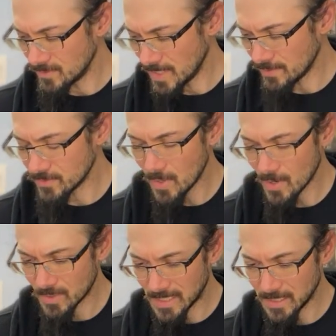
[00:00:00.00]
I don't know
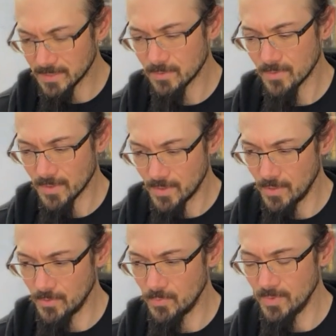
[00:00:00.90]
how clear the
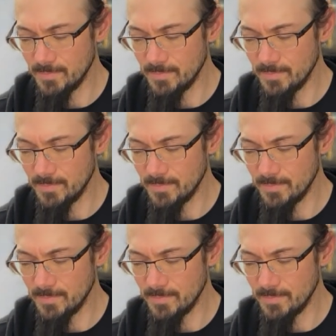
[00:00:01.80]
code would